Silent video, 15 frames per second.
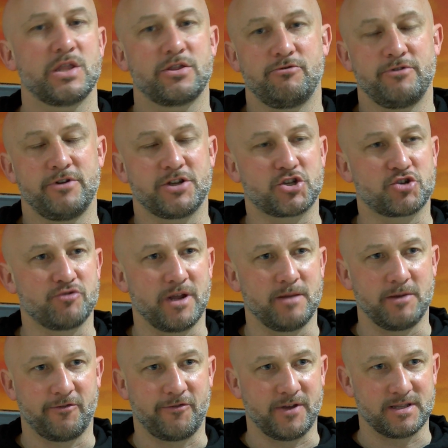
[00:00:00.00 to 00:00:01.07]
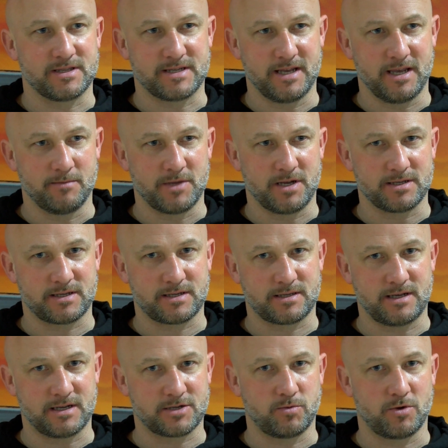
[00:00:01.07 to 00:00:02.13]
They're an extremely fit team.
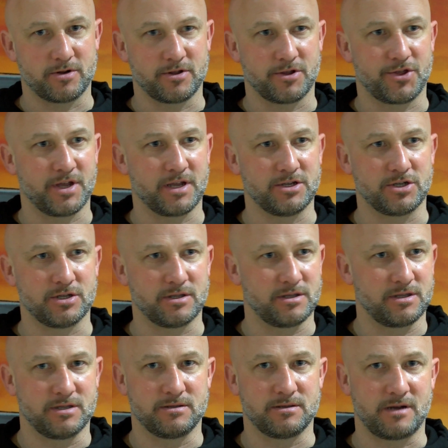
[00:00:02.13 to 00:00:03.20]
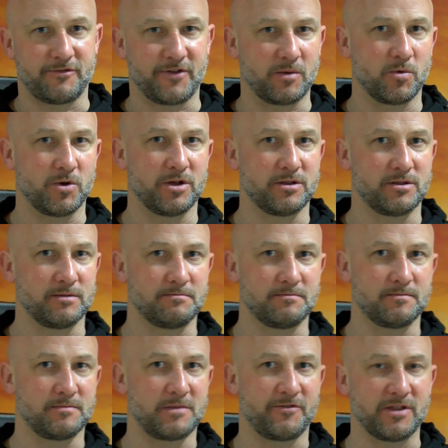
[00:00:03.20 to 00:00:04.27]
That's one of the things. I
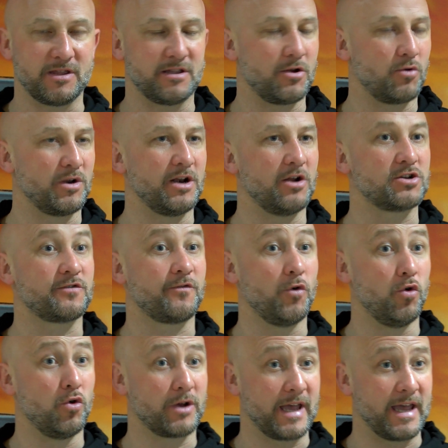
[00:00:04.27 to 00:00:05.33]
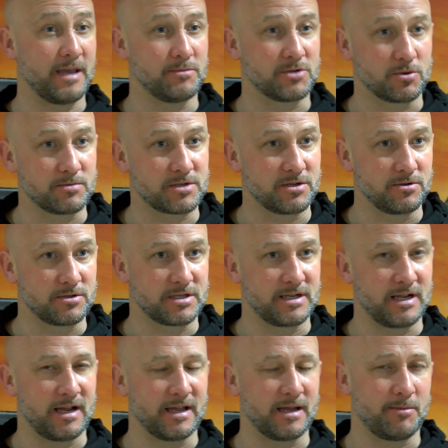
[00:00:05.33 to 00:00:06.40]
think they'd only lost 4 games up till
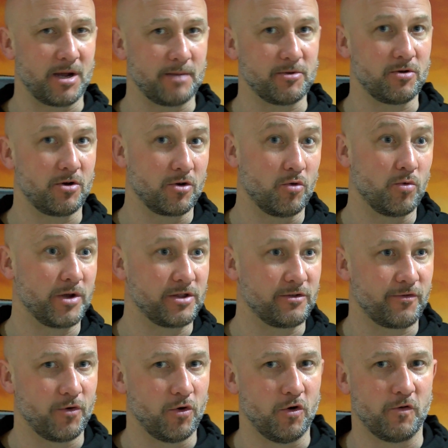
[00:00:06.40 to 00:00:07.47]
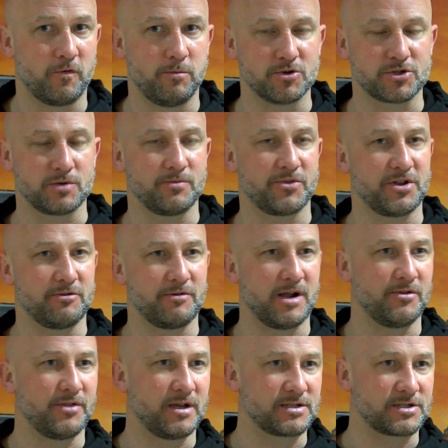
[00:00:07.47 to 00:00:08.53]
tonight. I might be wrong, or we're the 4th, but something
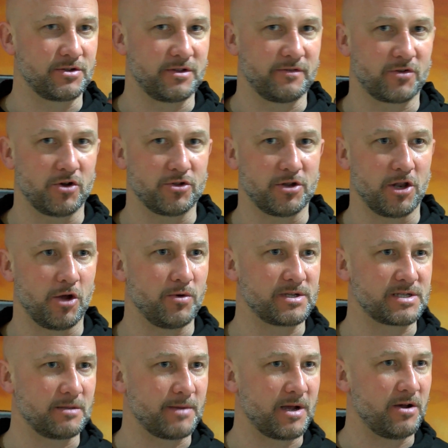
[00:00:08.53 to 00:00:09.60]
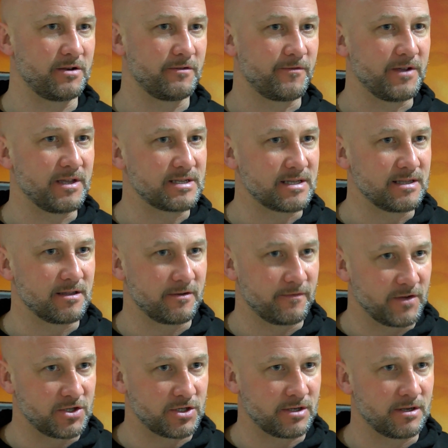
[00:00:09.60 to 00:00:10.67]
around that. So they've got the lowest amount of defeats in the
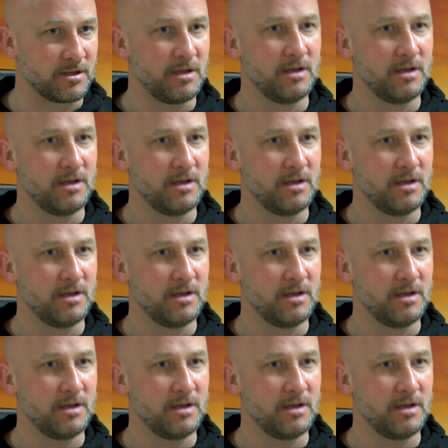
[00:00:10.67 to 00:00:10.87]
division.